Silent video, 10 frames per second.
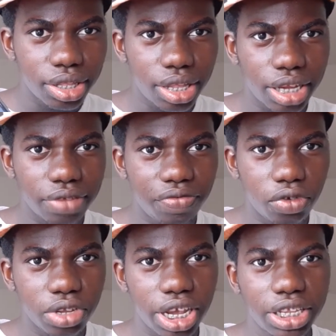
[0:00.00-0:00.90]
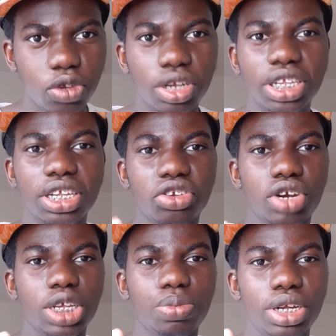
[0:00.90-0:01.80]
that's the phone case. This one is a
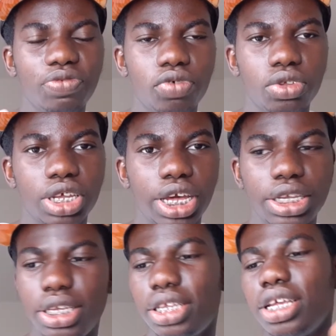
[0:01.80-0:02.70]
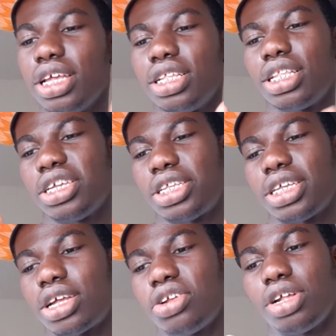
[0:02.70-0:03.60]
transparent phone case. Let's
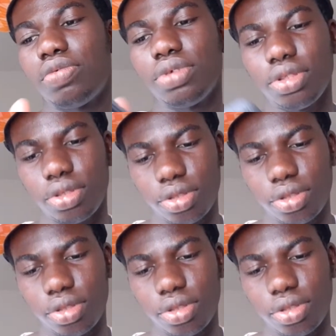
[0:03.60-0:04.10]
test another one.